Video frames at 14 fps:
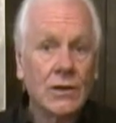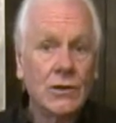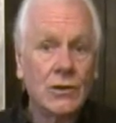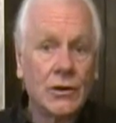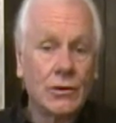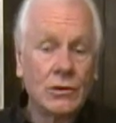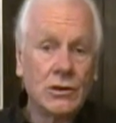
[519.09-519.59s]

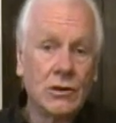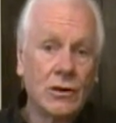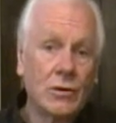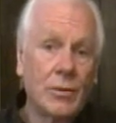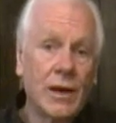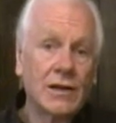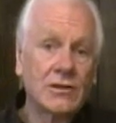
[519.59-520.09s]
When you
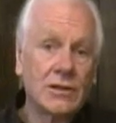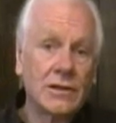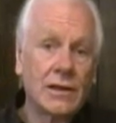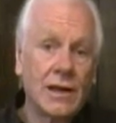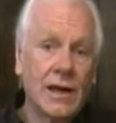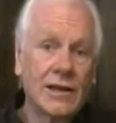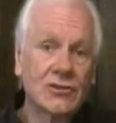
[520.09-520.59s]
go back to
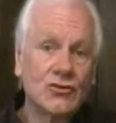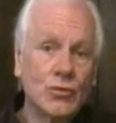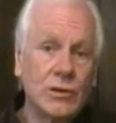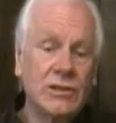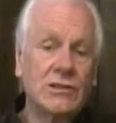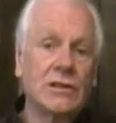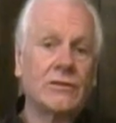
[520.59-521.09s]
the last
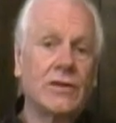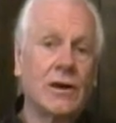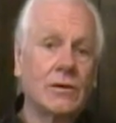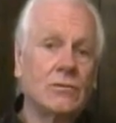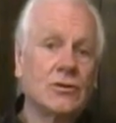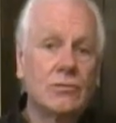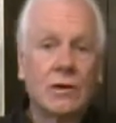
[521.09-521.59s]
reset,
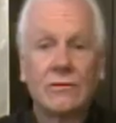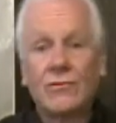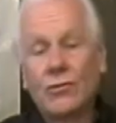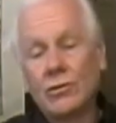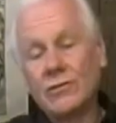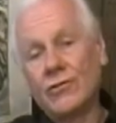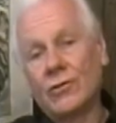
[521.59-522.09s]
that was what,
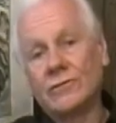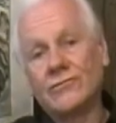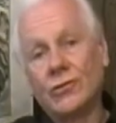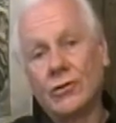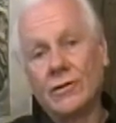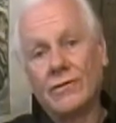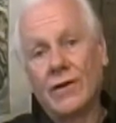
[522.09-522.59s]
44,
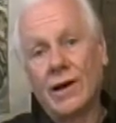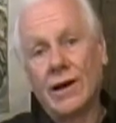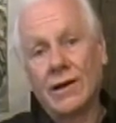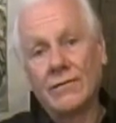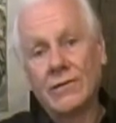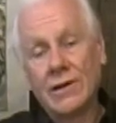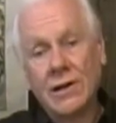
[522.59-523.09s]

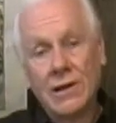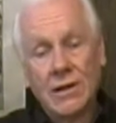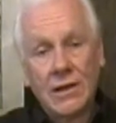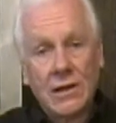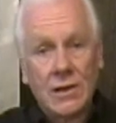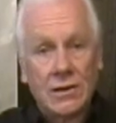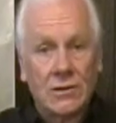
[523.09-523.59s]
45,
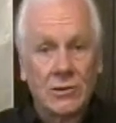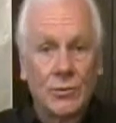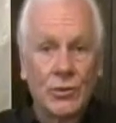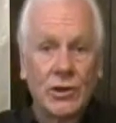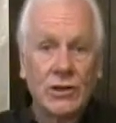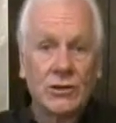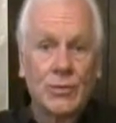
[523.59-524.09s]
and the
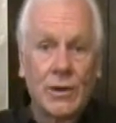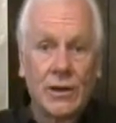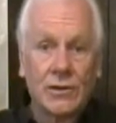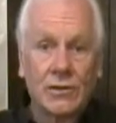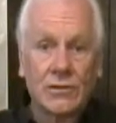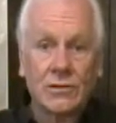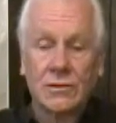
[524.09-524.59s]
British
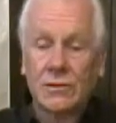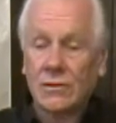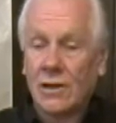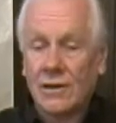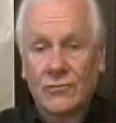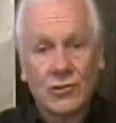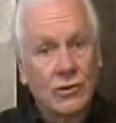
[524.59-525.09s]
pound
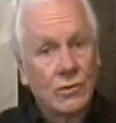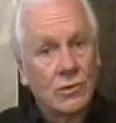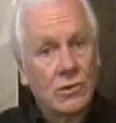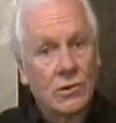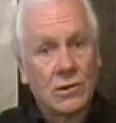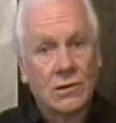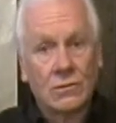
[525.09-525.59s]
after the
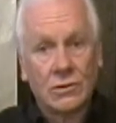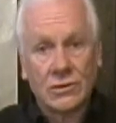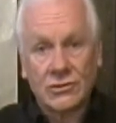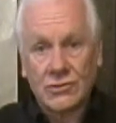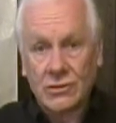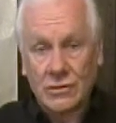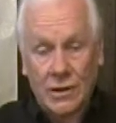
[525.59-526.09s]
war
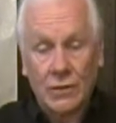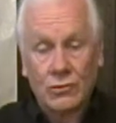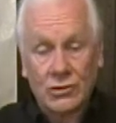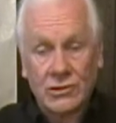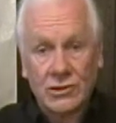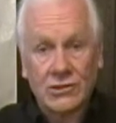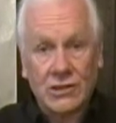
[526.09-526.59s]
was
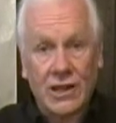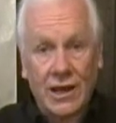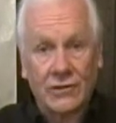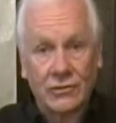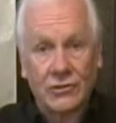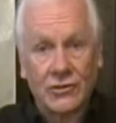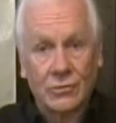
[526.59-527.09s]
the
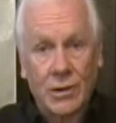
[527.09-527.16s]
standard.